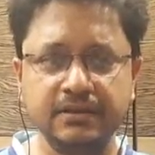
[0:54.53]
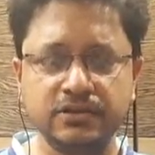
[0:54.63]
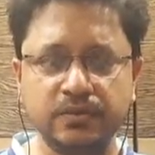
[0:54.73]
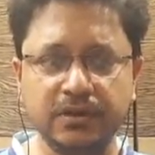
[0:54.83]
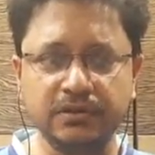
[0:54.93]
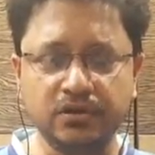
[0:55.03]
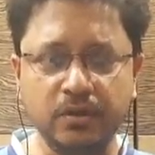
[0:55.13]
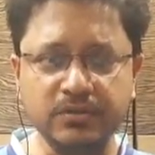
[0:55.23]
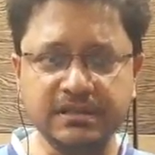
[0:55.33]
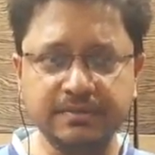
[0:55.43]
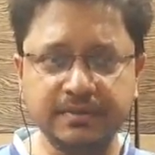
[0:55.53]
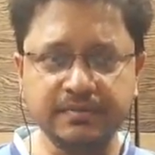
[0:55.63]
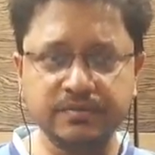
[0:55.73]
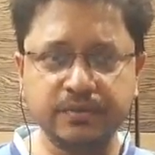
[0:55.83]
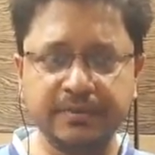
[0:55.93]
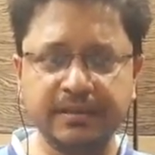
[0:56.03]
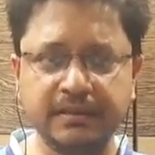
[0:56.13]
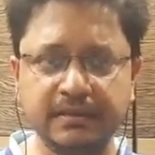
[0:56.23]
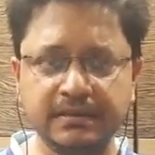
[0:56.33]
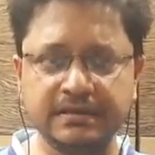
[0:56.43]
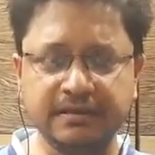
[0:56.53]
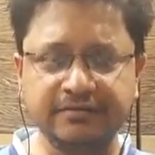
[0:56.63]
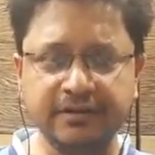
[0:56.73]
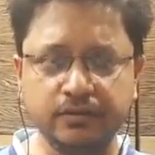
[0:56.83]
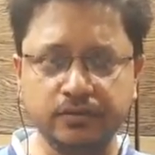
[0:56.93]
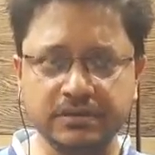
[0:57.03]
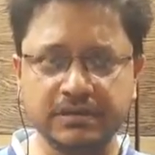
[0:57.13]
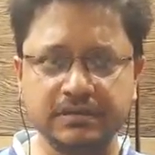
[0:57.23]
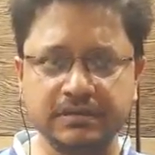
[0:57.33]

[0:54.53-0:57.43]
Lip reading: So what are the common symptoms? Would be a stuffy nose,